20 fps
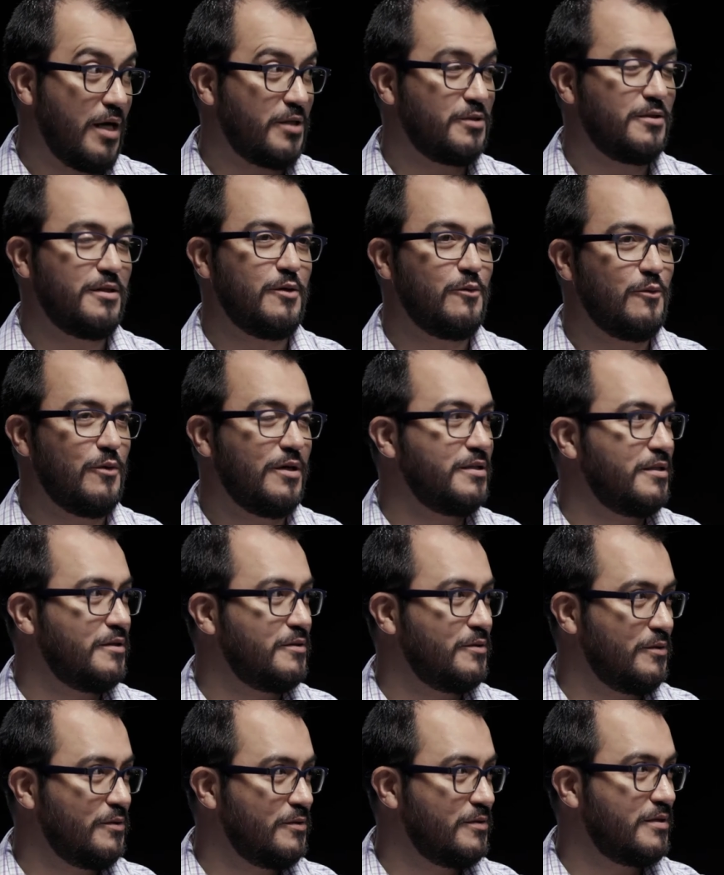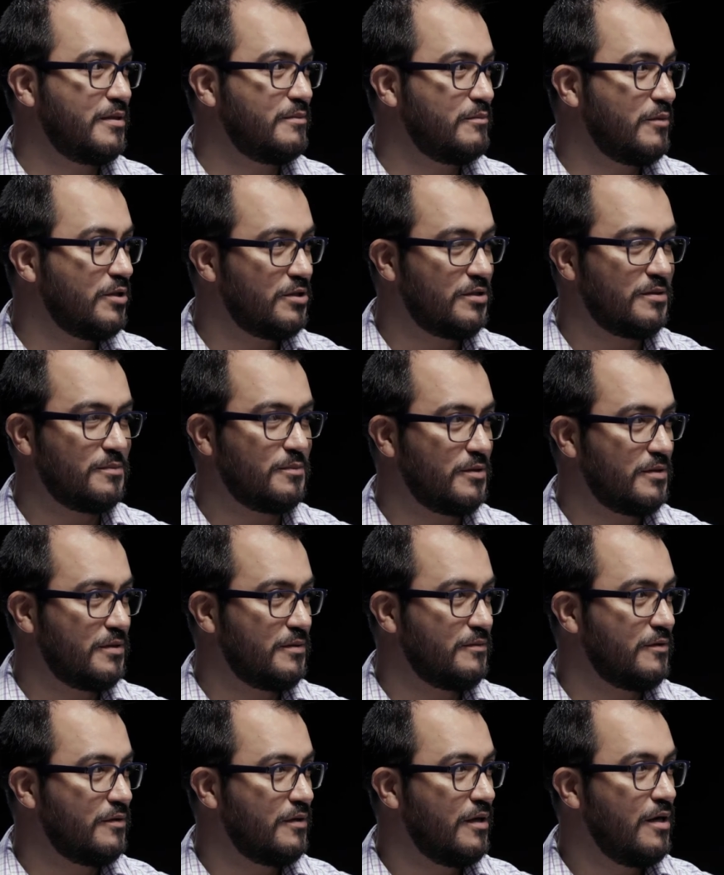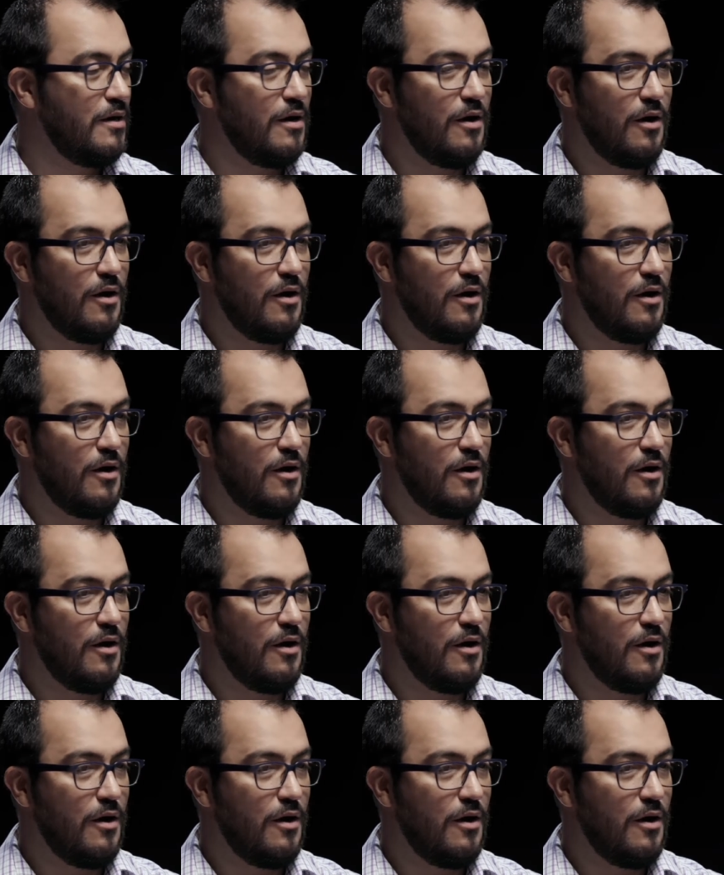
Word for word: actually wanted to use as much as possible